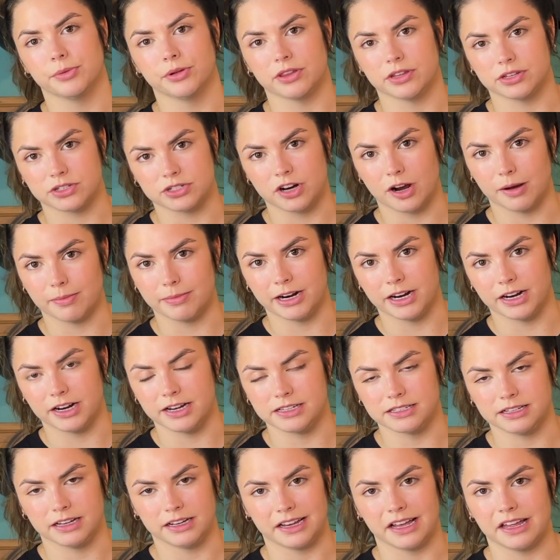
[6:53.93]
the
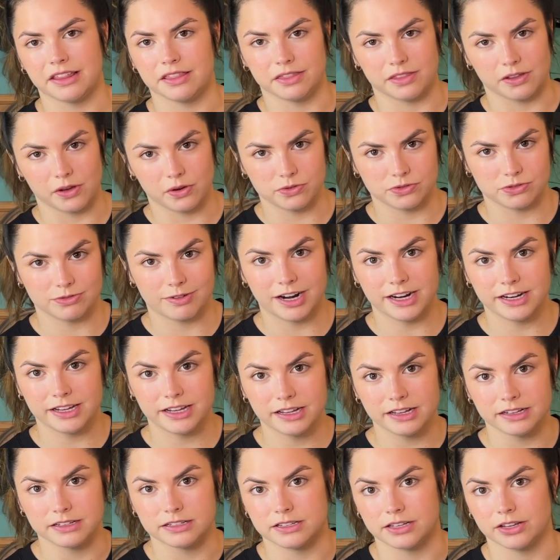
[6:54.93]
strawberries and get those
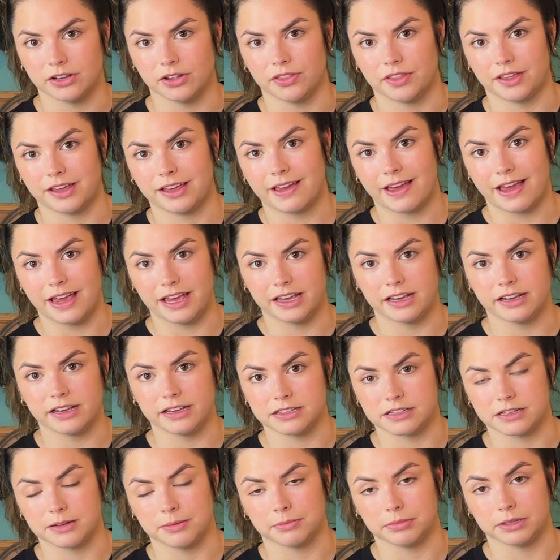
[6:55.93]
ready until the cake
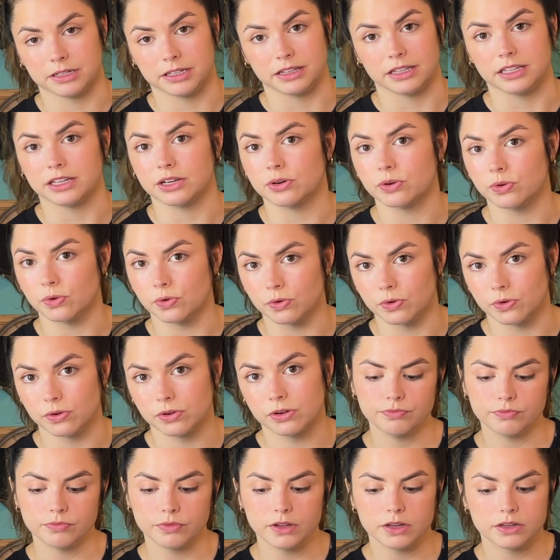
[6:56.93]
is completely
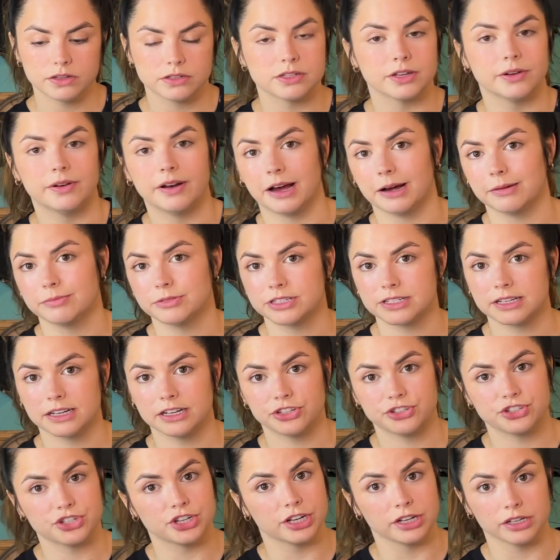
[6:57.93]
cool. So now I'm just
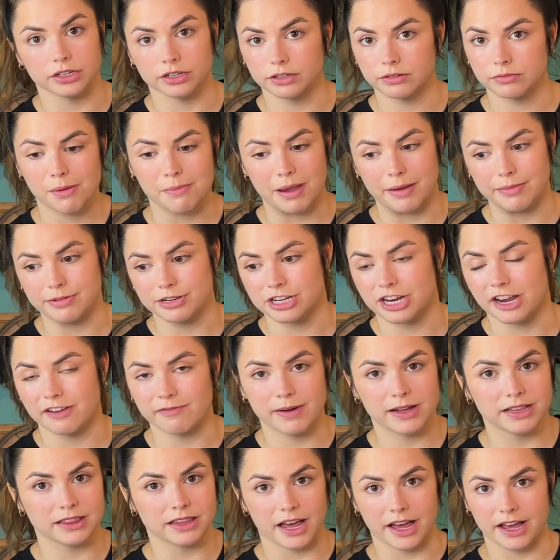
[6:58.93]
gonna chill, maybe shave
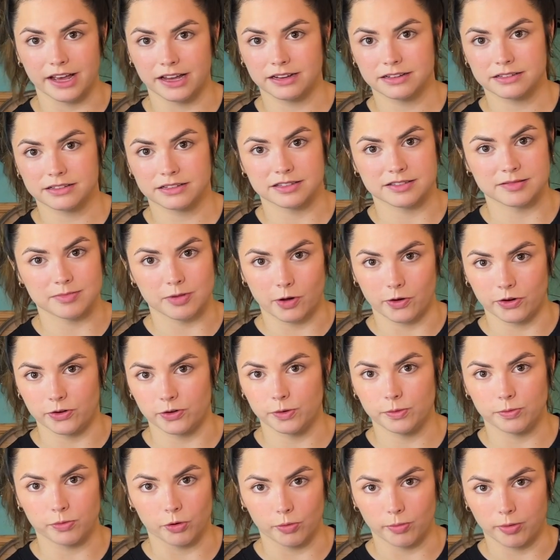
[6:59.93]
my legs because I'm going to
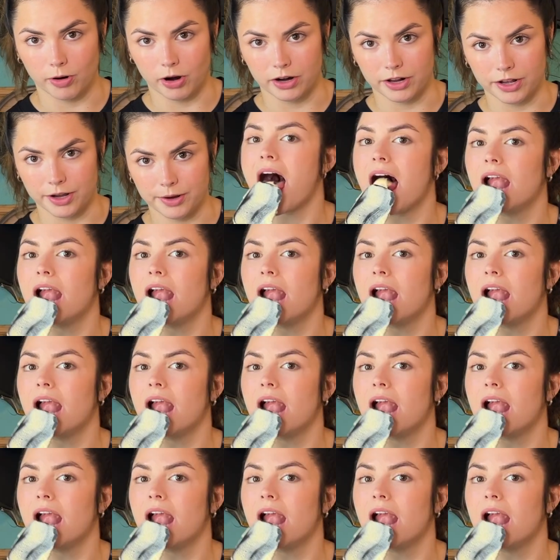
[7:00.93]
a pool party.